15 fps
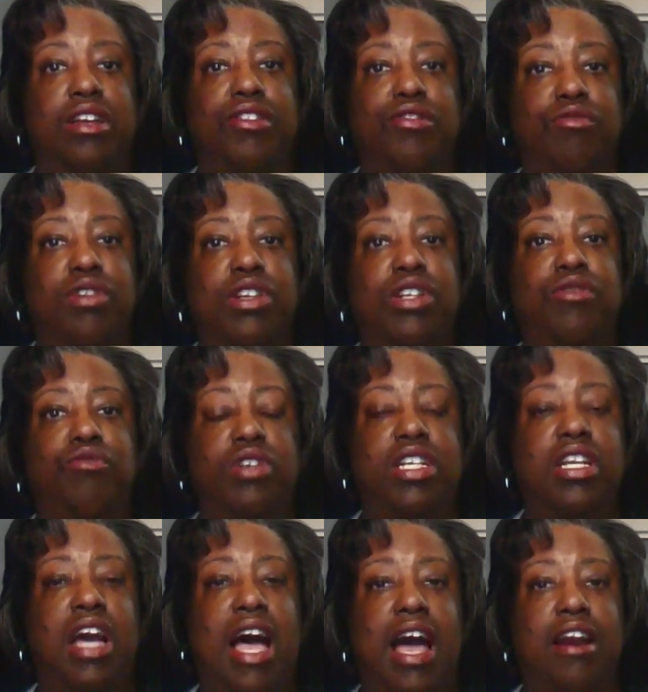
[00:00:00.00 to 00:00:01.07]
3
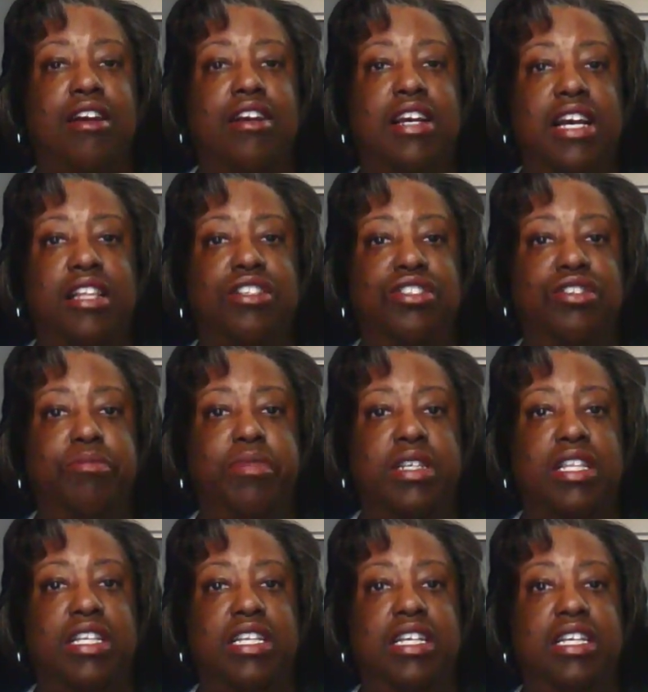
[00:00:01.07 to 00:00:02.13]
Rehire
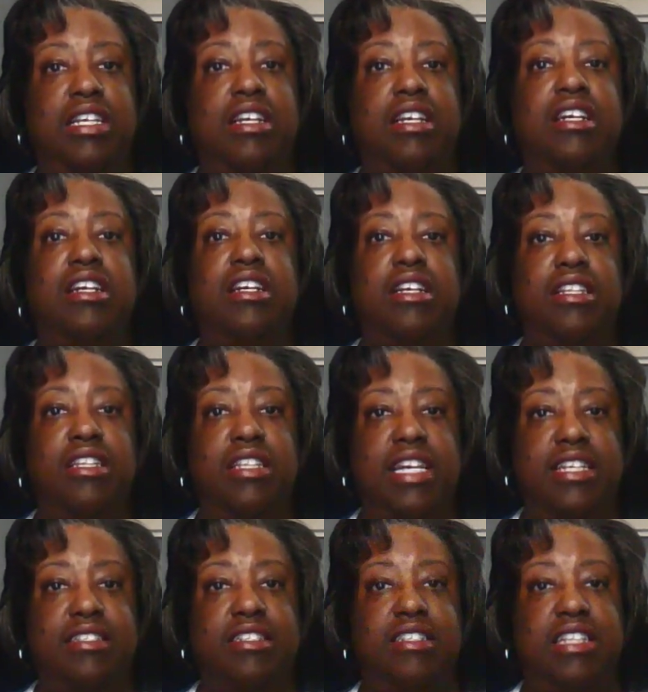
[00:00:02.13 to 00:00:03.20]
Eligibility
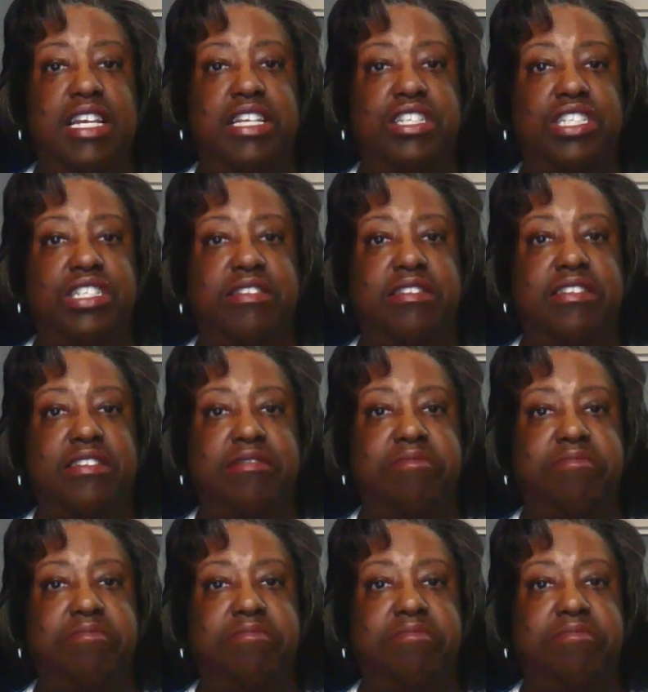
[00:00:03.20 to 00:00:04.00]
Designations.